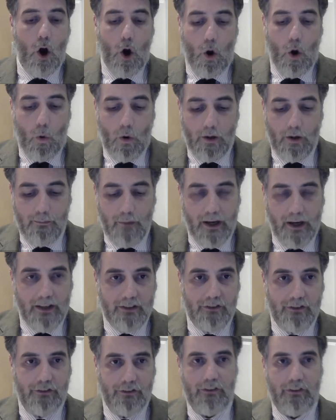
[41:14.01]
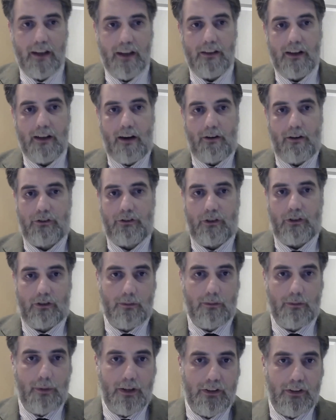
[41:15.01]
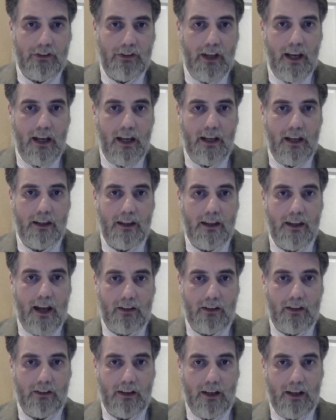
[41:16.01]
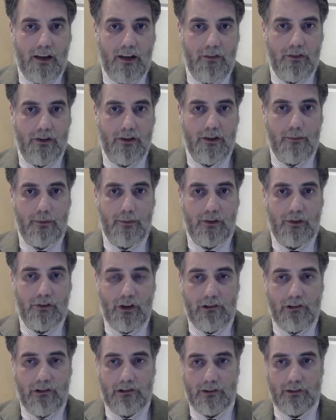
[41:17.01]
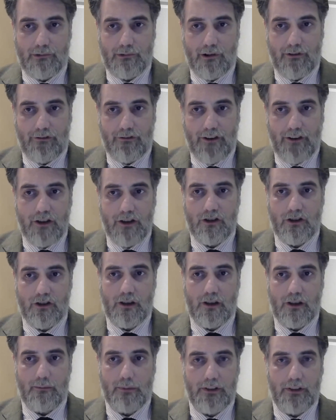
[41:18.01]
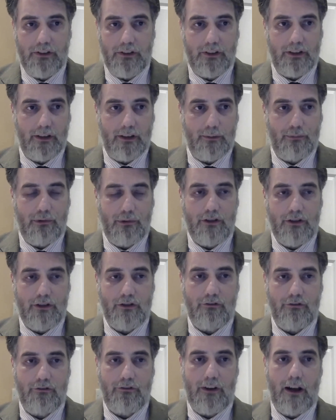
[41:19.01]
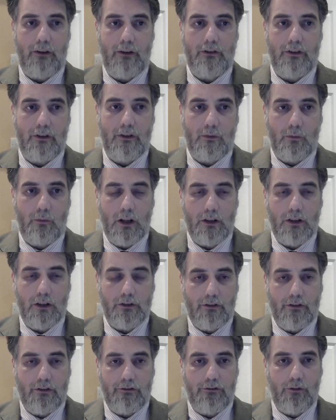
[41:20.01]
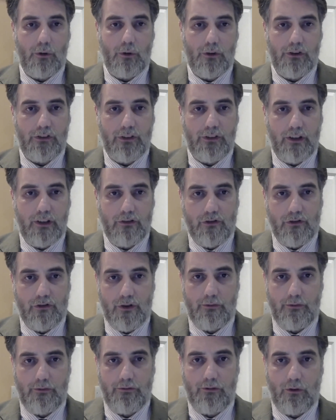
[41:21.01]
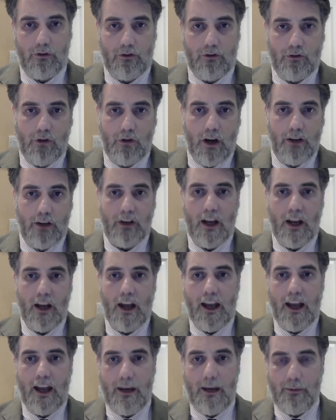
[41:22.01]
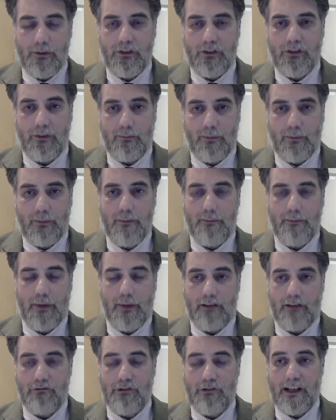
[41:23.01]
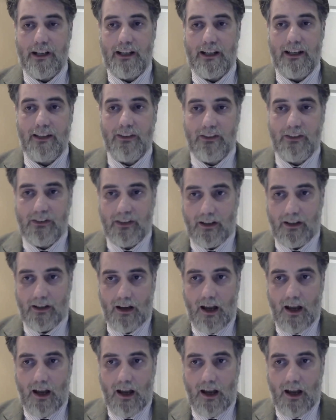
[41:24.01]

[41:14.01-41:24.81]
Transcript: One might defend Aristotle by saying that, given the material privation and political oppression found in the world of the 4th century before Christ, he was simply being realistic.